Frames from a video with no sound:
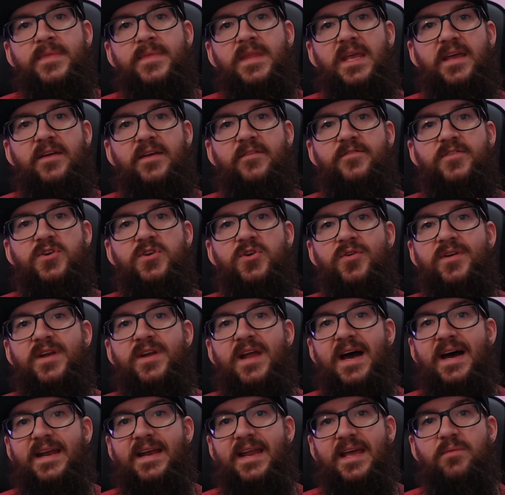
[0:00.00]
if you're
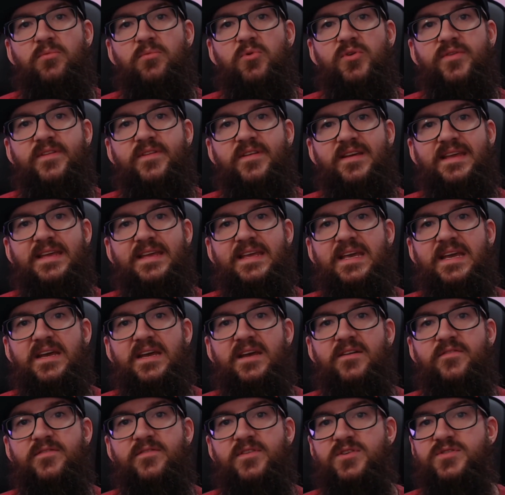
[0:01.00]
not able to
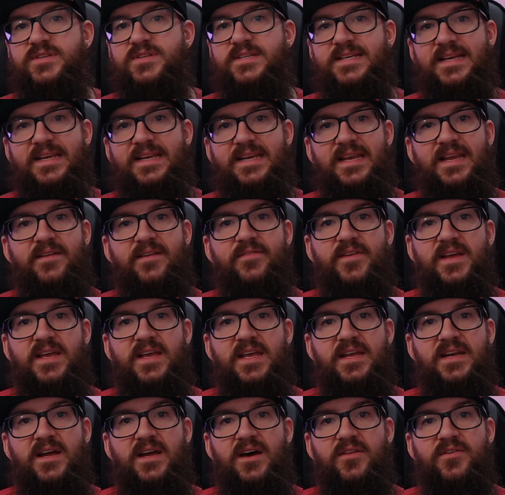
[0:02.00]
give your
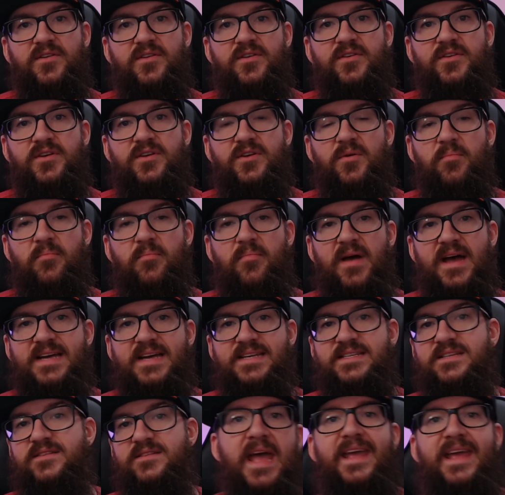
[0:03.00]
significant other your
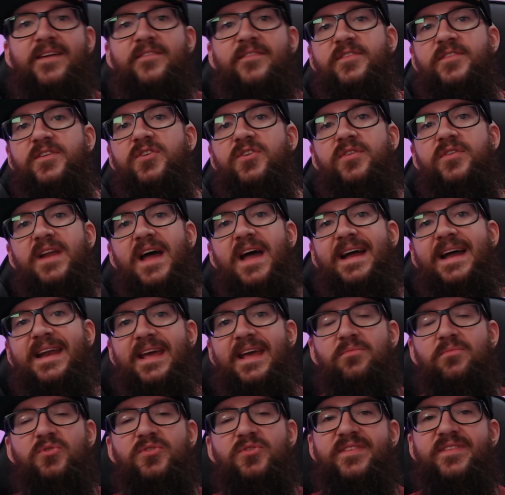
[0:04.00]
best, if you're not
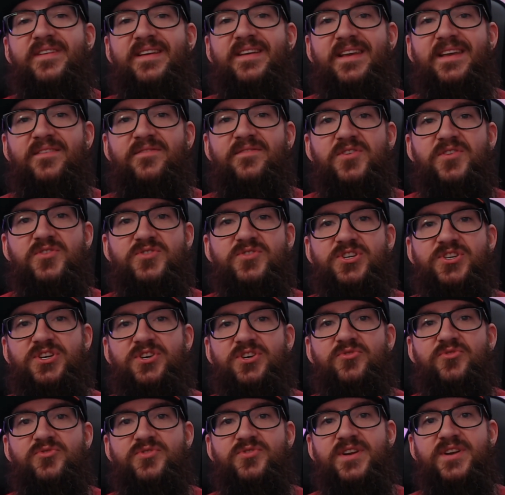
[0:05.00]
able to give your
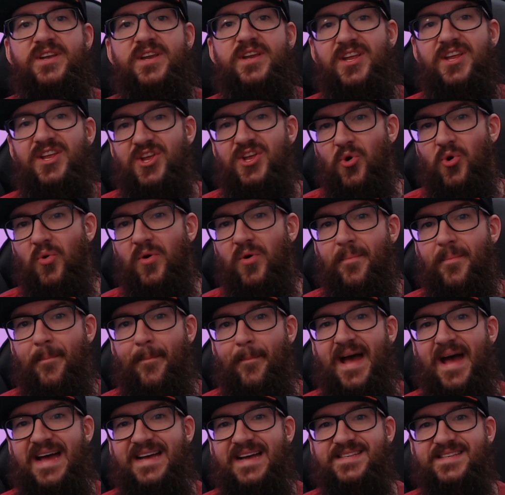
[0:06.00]
children your
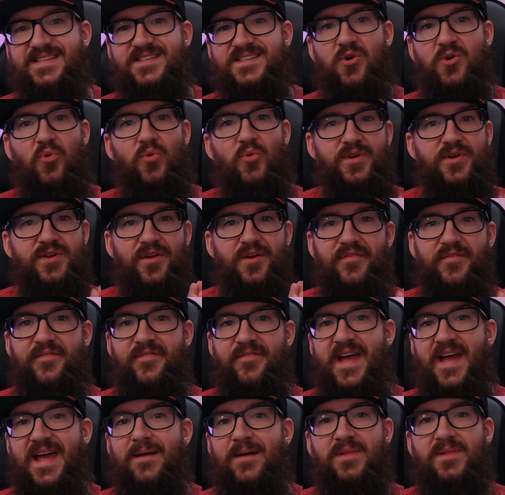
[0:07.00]
best, or your
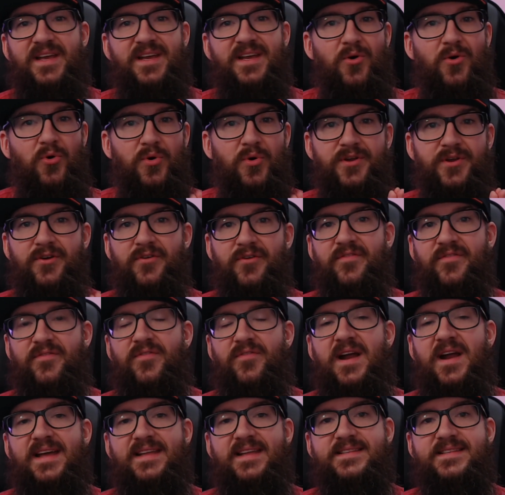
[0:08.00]
family or your
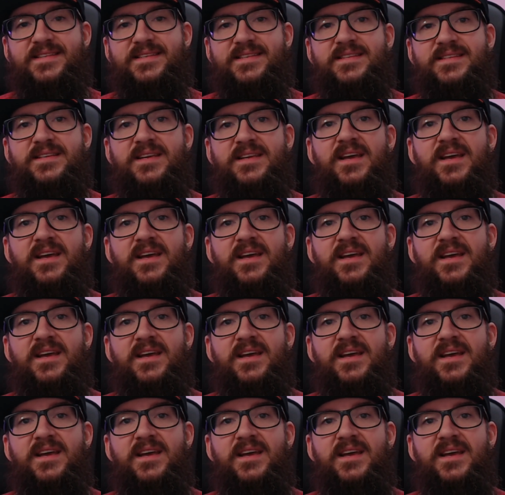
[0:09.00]
friends,